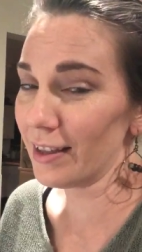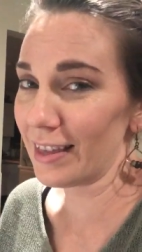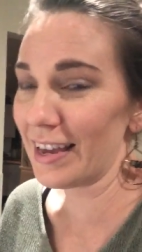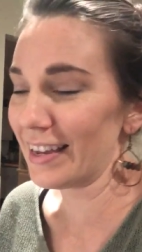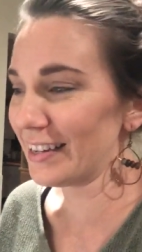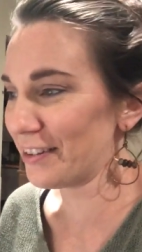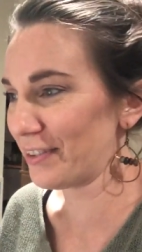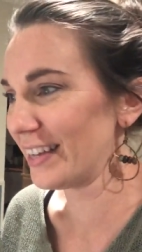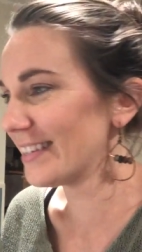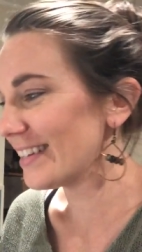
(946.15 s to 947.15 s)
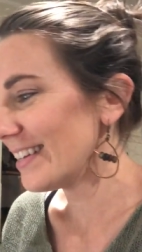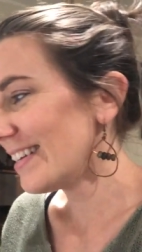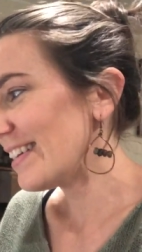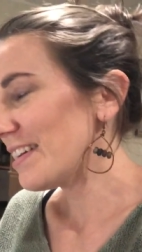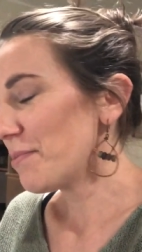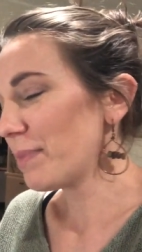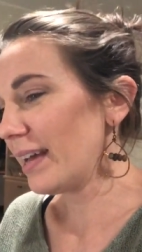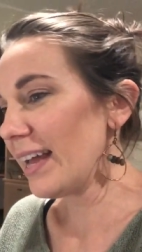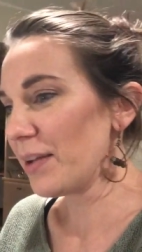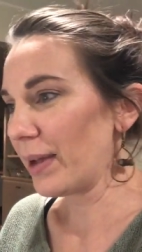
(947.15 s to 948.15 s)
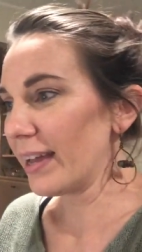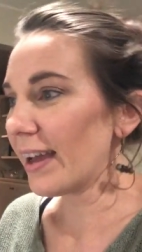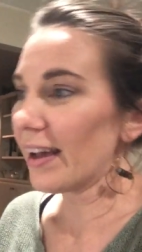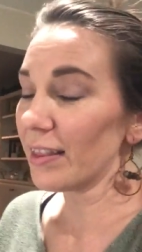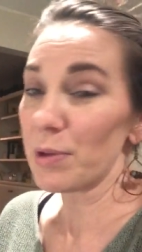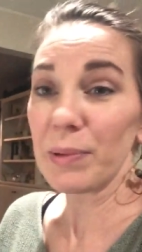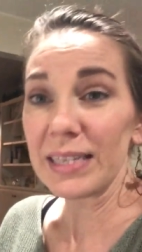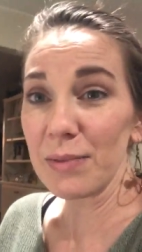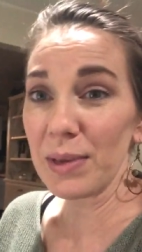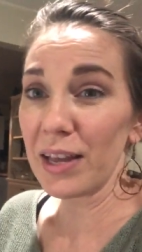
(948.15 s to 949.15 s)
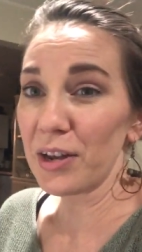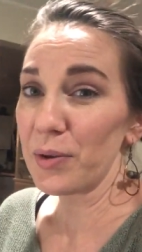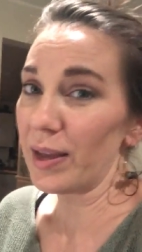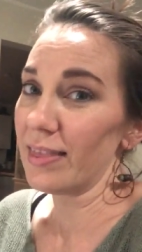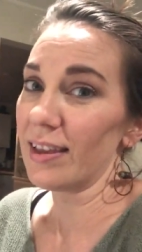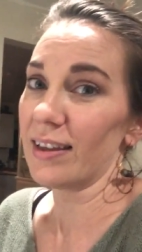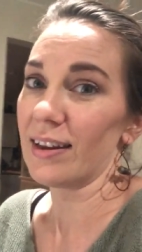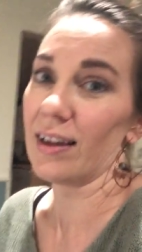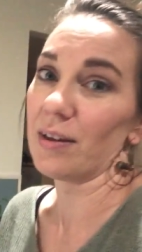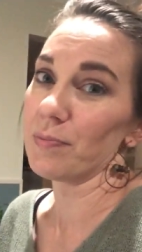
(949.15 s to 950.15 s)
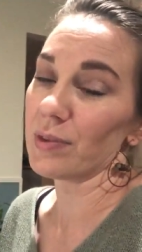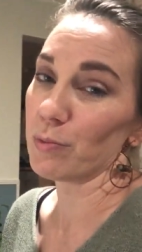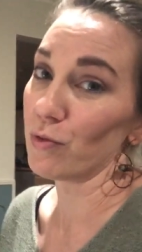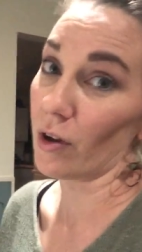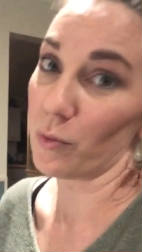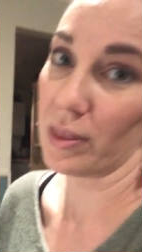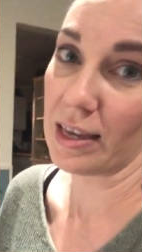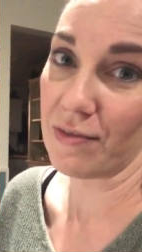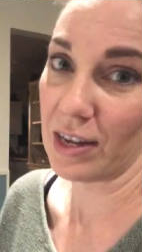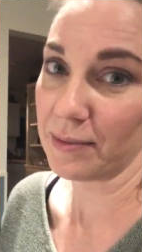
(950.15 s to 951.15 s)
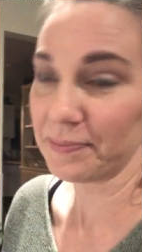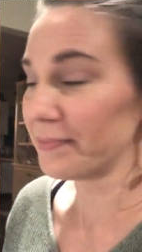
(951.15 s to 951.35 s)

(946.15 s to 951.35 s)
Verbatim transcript: the end of it. But anyway, yeah, let me play some piano and then um, move on with the evening.